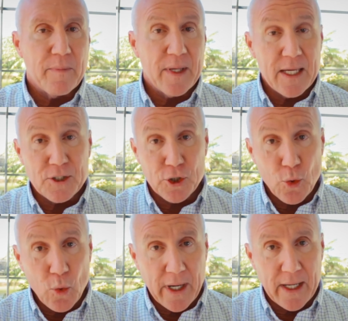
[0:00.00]
me, as
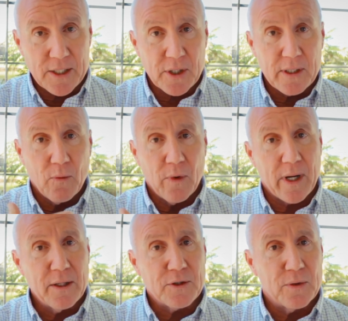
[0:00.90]
your agent, what
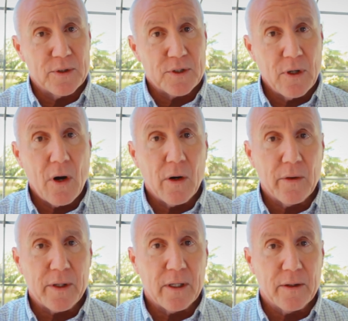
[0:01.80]
I'll do is call
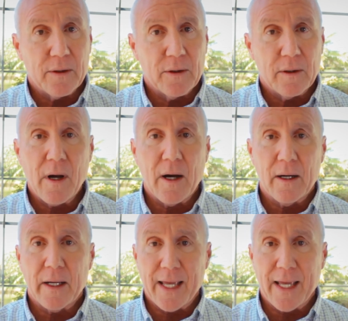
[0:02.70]
the other uh,